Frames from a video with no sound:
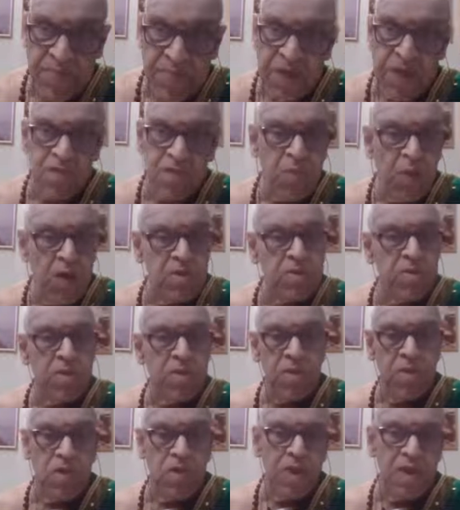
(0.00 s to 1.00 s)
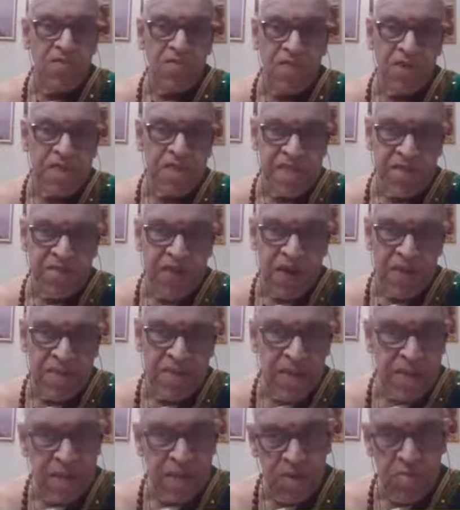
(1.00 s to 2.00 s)
It is possible only for Shiva.
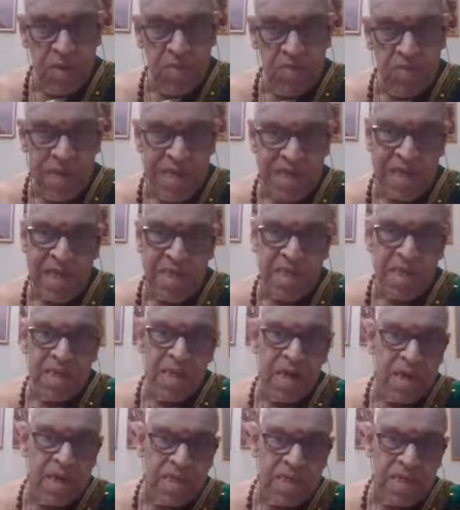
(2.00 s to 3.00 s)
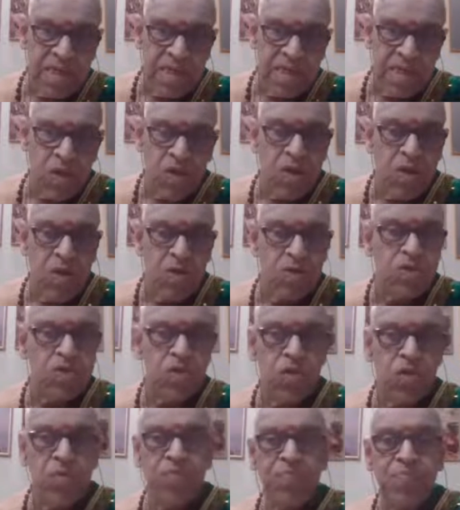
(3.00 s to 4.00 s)
That has been mentioned in another sloka also,